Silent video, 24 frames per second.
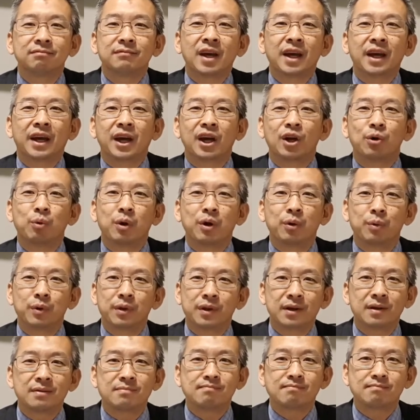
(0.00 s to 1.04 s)
I get away
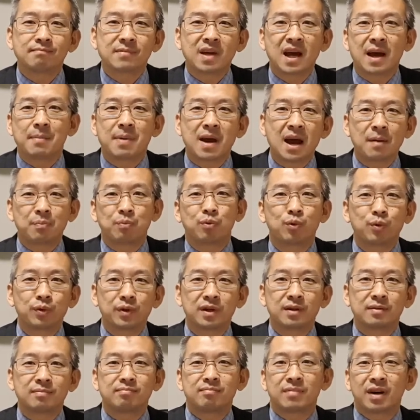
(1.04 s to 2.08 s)
with it. I'm happy
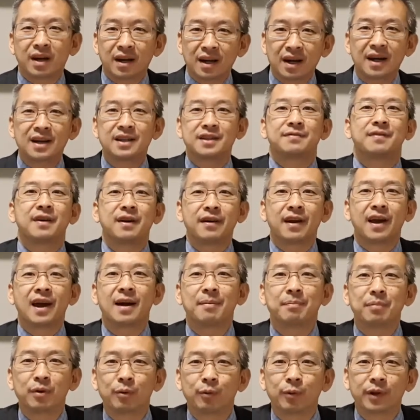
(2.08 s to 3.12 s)
with it. My client's very
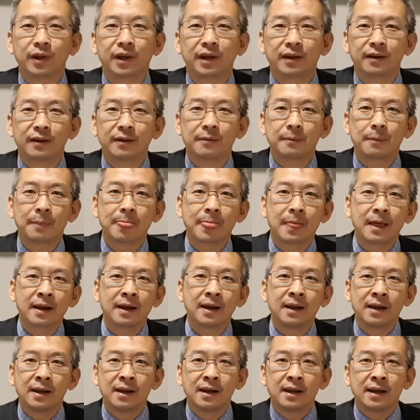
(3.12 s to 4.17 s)
happy with it.
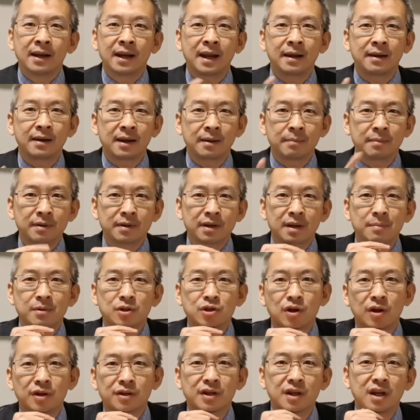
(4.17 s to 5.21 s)
Let
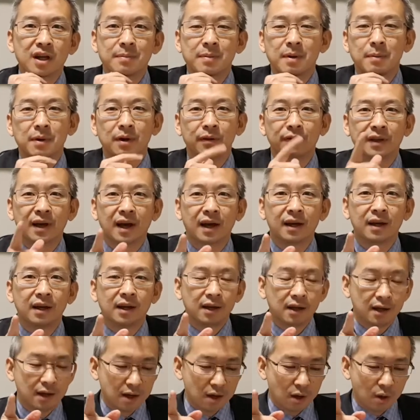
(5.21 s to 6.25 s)
me talk to you a little bit about
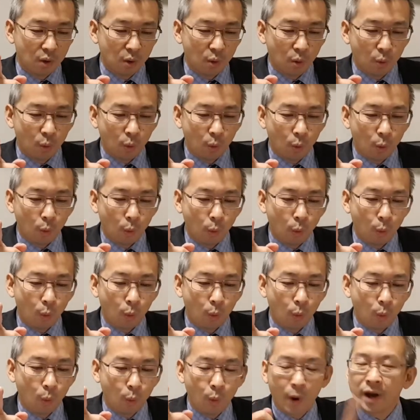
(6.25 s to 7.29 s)
that.
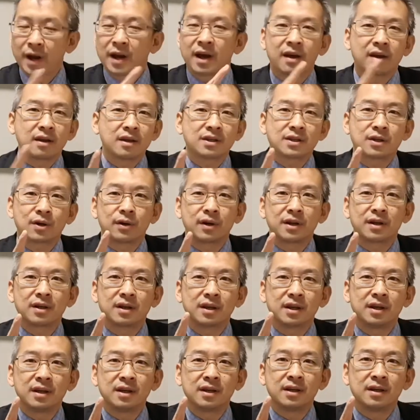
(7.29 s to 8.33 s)
When I started
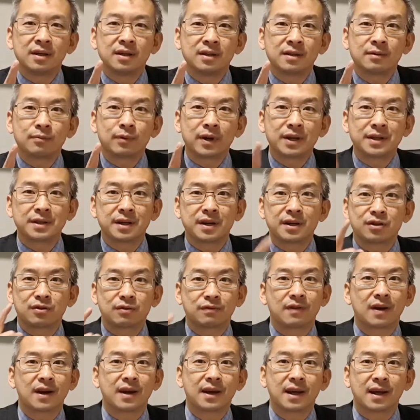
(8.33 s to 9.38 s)
in
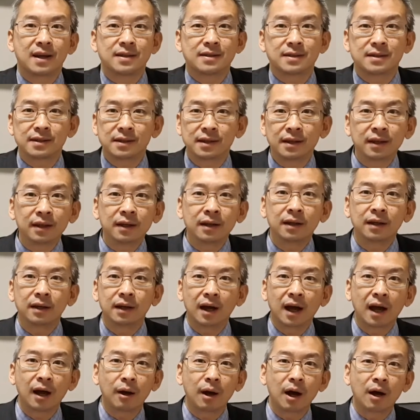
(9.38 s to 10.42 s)
residential financing,
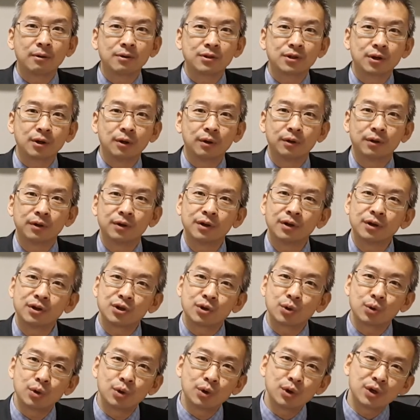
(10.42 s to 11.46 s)
I was told,
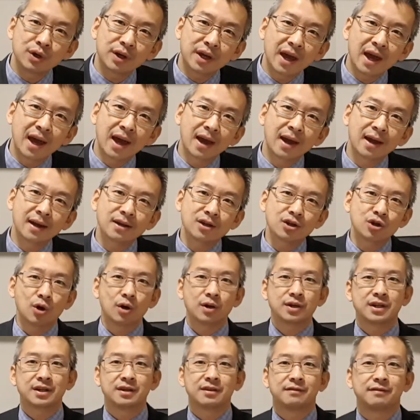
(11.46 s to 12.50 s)
so you can't
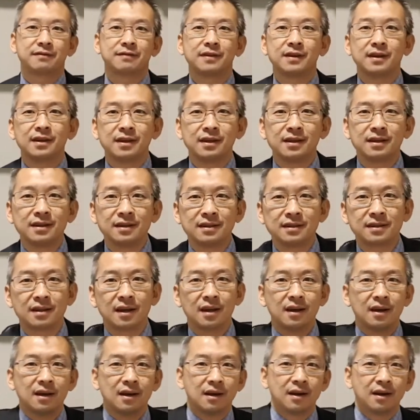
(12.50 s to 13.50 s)
charge any fees.